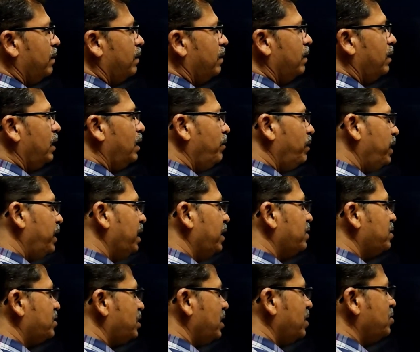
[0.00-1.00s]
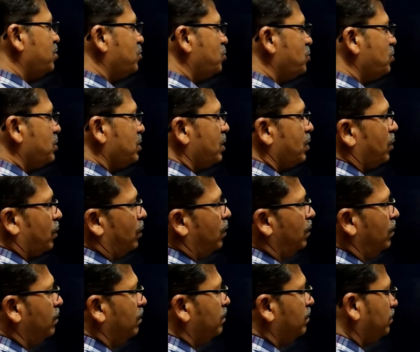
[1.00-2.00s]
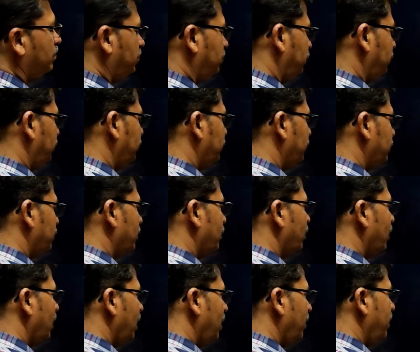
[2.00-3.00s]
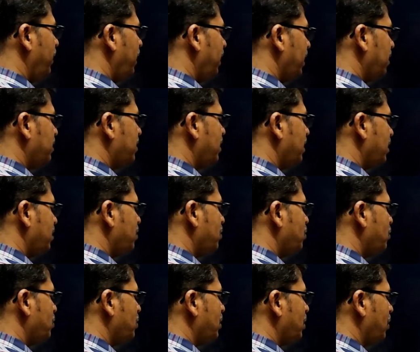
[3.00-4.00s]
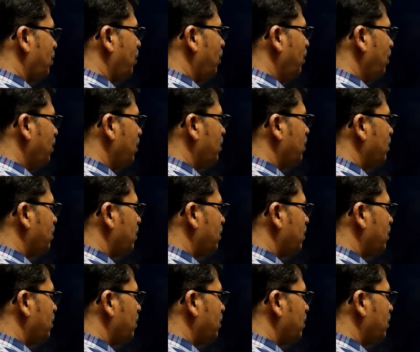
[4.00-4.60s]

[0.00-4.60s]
limit x tends to 0, limit x tends to 0,